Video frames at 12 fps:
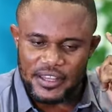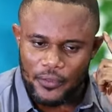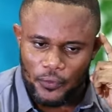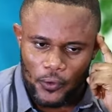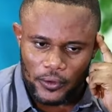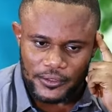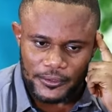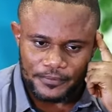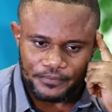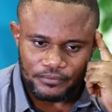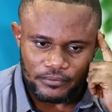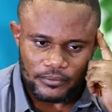Give it a
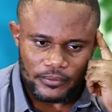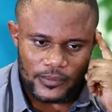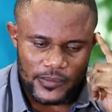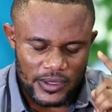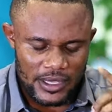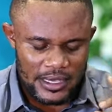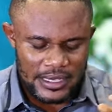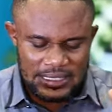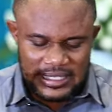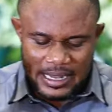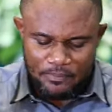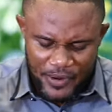thought.
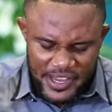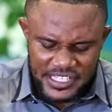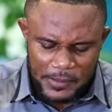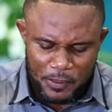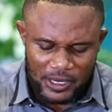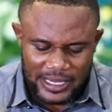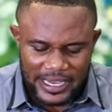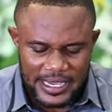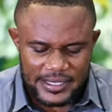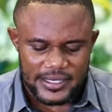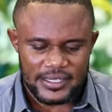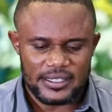The principle
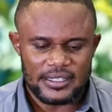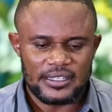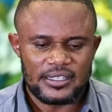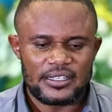is